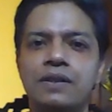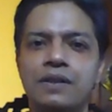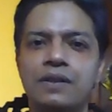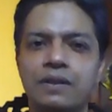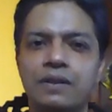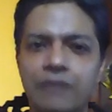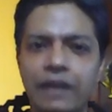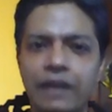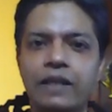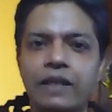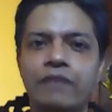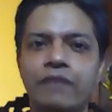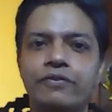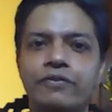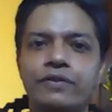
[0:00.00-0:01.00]

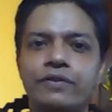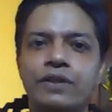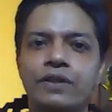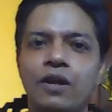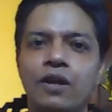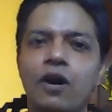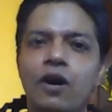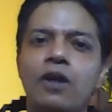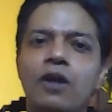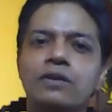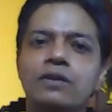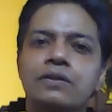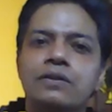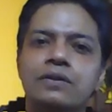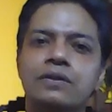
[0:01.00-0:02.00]
narrative
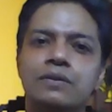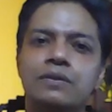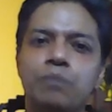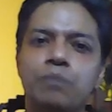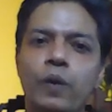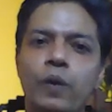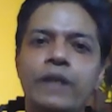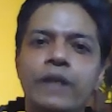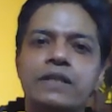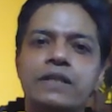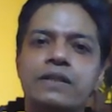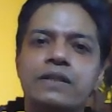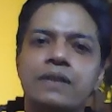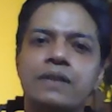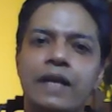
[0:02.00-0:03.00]
on
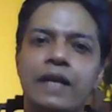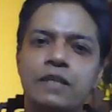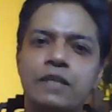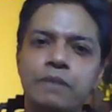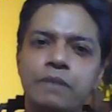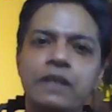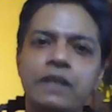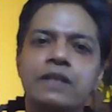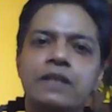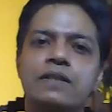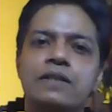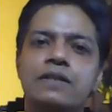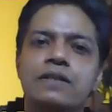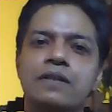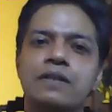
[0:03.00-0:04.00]
poet's
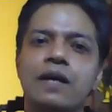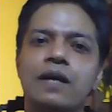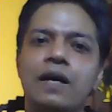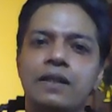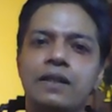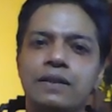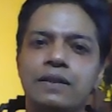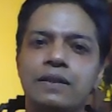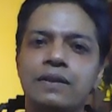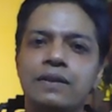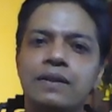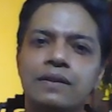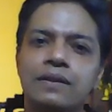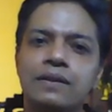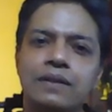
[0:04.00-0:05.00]
experience regarding
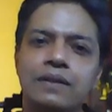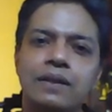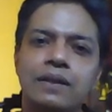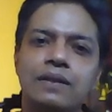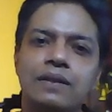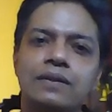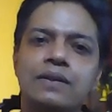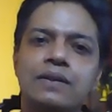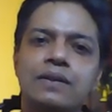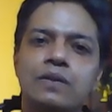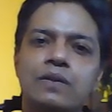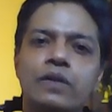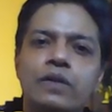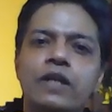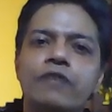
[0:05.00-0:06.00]
the
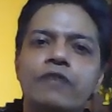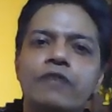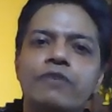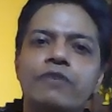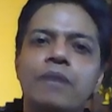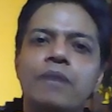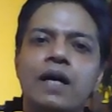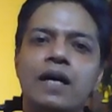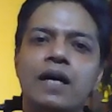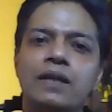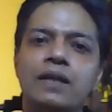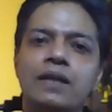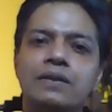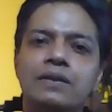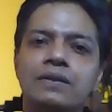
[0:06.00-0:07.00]
world of Kubla Khan.
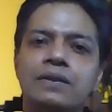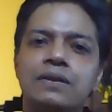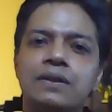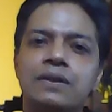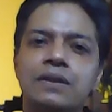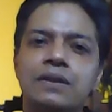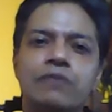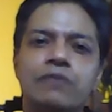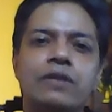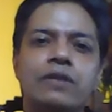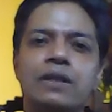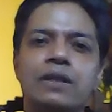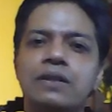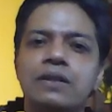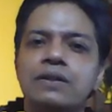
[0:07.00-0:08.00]
The
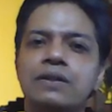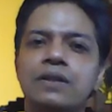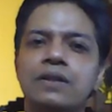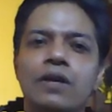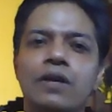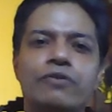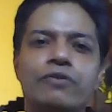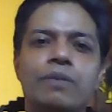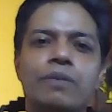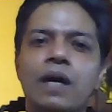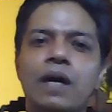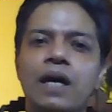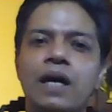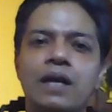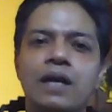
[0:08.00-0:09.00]
world of Kubla
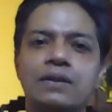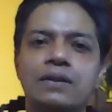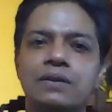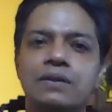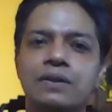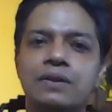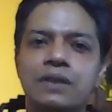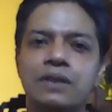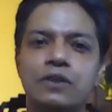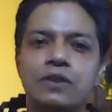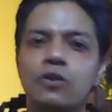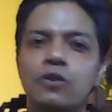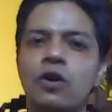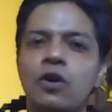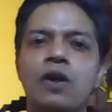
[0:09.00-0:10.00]
Khan is
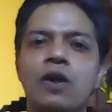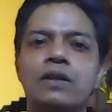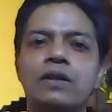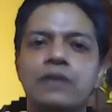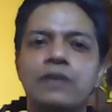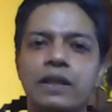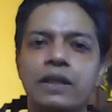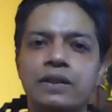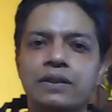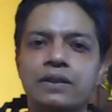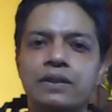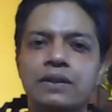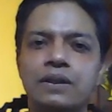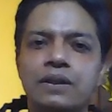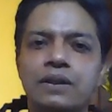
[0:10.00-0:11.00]
no longer there.
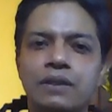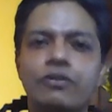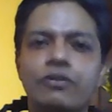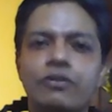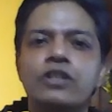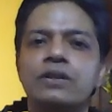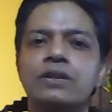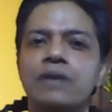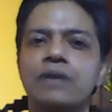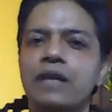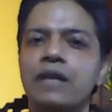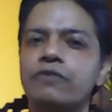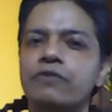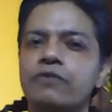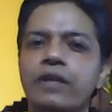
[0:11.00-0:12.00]
The vision
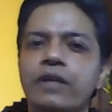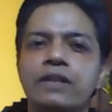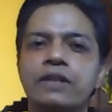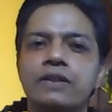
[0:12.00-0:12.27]
has faded.